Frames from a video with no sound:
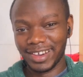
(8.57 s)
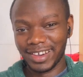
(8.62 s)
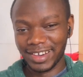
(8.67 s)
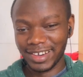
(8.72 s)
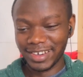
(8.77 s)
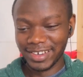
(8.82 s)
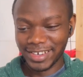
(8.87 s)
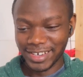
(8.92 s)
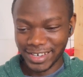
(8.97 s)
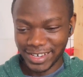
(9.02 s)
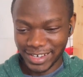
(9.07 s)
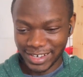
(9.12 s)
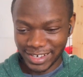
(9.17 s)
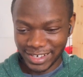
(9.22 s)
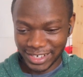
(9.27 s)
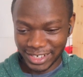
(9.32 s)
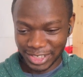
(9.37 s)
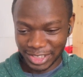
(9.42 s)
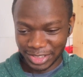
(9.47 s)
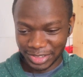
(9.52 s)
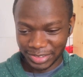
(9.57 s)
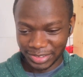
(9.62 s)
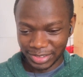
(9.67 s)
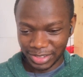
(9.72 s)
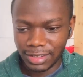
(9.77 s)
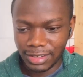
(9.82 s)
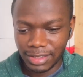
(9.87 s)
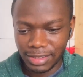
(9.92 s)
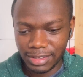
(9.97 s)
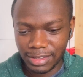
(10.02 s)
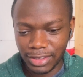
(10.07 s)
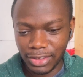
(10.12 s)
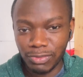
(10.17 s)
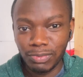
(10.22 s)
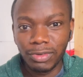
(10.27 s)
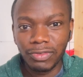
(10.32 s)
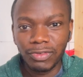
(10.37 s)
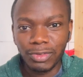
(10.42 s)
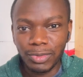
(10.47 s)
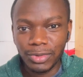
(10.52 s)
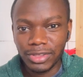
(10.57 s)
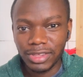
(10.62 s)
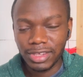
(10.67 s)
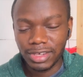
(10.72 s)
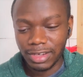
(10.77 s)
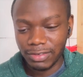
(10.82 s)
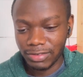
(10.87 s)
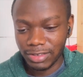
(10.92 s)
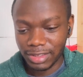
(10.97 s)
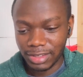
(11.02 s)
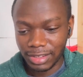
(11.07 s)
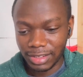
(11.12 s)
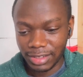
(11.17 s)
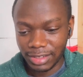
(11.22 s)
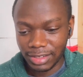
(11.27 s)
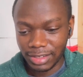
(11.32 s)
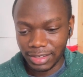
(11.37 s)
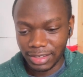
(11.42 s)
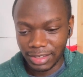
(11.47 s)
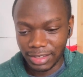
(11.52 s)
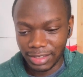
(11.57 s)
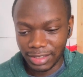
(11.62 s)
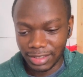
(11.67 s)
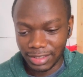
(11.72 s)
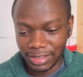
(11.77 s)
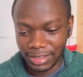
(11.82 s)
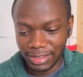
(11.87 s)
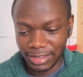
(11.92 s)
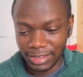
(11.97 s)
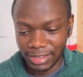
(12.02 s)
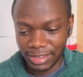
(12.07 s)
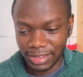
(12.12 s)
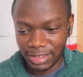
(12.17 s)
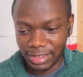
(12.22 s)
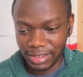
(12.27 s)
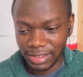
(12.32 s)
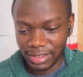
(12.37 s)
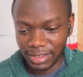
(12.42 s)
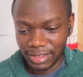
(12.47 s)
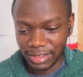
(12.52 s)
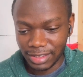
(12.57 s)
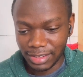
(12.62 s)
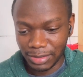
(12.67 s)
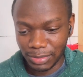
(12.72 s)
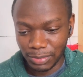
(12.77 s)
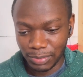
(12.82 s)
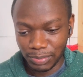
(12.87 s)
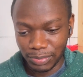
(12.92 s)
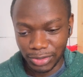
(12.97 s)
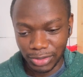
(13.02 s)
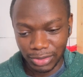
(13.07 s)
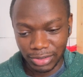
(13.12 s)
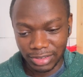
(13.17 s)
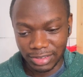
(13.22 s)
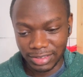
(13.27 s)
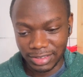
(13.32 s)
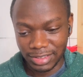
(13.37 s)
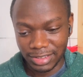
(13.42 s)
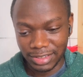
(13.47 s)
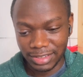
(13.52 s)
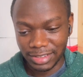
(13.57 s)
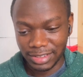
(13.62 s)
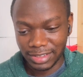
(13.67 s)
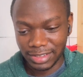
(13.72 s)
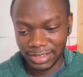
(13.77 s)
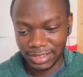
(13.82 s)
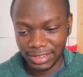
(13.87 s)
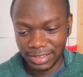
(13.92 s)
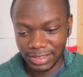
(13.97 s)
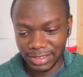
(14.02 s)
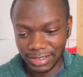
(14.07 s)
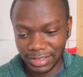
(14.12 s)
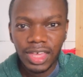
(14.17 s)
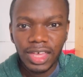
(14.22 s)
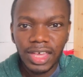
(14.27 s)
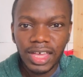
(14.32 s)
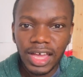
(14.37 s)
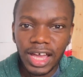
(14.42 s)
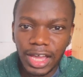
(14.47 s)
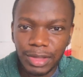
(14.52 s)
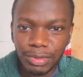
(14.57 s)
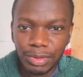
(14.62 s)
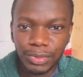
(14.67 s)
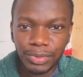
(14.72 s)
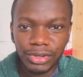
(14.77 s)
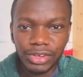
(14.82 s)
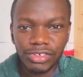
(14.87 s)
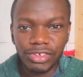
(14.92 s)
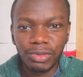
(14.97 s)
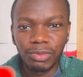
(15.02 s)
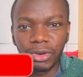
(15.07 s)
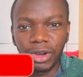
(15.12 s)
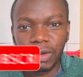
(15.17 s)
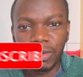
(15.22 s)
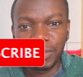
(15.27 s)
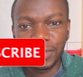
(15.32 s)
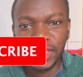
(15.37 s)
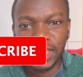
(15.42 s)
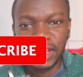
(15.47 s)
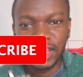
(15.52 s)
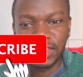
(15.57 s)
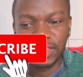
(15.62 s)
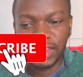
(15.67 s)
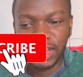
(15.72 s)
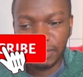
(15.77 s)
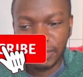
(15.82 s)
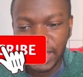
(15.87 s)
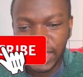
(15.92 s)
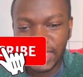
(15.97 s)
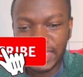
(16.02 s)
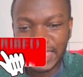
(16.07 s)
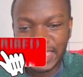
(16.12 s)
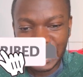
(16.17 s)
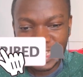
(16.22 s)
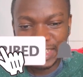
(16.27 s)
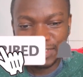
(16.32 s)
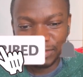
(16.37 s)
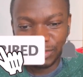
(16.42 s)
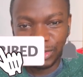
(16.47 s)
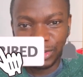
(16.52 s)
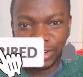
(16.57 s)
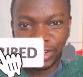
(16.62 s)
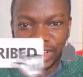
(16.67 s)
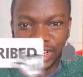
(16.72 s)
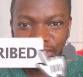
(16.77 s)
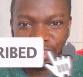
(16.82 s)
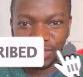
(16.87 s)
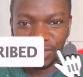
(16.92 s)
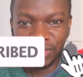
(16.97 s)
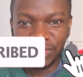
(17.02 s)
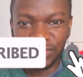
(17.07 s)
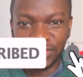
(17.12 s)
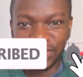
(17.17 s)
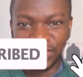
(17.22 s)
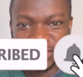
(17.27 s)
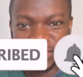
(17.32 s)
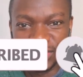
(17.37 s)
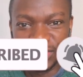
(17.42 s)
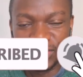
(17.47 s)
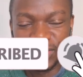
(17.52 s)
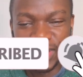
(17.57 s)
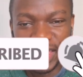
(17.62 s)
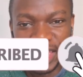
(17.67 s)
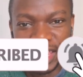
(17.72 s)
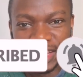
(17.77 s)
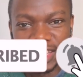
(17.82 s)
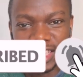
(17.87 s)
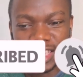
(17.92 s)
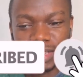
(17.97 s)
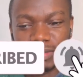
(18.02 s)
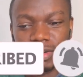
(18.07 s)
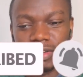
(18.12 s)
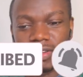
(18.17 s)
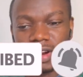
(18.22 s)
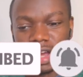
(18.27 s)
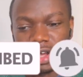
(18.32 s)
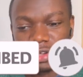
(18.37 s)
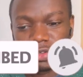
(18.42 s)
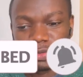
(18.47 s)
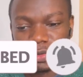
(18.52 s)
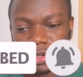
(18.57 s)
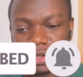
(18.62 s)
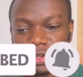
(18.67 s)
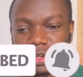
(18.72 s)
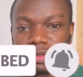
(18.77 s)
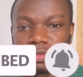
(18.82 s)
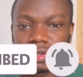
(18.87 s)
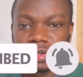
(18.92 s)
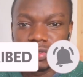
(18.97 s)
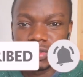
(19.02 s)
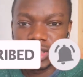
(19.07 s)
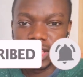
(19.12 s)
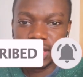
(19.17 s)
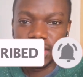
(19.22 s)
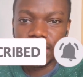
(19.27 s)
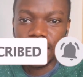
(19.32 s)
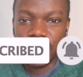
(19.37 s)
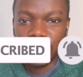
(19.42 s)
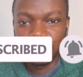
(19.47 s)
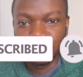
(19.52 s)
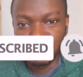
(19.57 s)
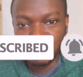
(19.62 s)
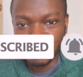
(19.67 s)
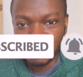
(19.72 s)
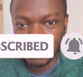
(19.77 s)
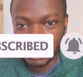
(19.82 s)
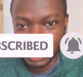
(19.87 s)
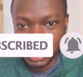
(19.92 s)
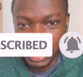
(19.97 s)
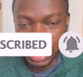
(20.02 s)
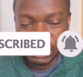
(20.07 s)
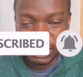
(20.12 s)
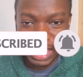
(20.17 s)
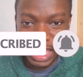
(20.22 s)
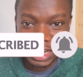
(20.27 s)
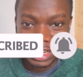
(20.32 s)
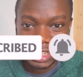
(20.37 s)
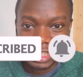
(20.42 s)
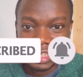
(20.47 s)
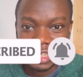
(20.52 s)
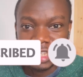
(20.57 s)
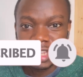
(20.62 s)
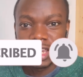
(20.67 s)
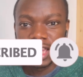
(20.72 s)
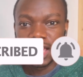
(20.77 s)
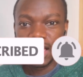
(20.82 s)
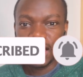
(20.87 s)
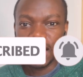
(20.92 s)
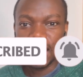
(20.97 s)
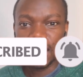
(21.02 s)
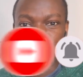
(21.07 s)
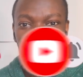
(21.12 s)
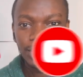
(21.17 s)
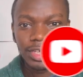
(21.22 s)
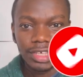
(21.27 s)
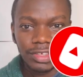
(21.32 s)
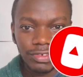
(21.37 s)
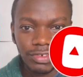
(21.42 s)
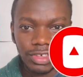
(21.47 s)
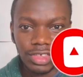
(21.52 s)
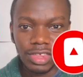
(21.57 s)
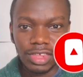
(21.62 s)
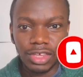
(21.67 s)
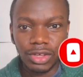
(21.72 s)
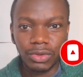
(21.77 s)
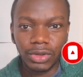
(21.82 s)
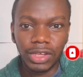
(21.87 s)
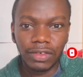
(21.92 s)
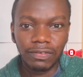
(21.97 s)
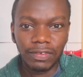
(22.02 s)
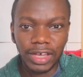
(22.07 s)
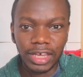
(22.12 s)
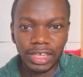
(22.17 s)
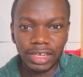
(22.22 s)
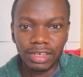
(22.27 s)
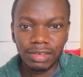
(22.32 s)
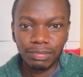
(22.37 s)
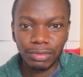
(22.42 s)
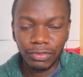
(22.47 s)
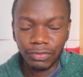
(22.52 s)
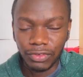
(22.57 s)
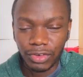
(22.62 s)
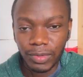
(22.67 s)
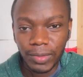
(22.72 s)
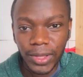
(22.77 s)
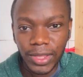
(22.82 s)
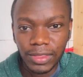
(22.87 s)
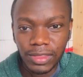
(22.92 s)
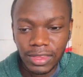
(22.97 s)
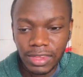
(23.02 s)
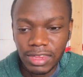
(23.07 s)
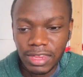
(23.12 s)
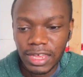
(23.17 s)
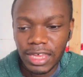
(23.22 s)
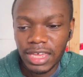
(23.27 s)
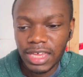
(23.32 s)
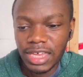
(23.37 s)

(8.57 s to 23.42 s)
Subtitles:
but it's the stage performance and everything is beyond. Hi people, it's your boy awomkenneth and I'm back again for another YouTube video, and this time around we're going to be looking at Putri Ariani AGT qualifying performance.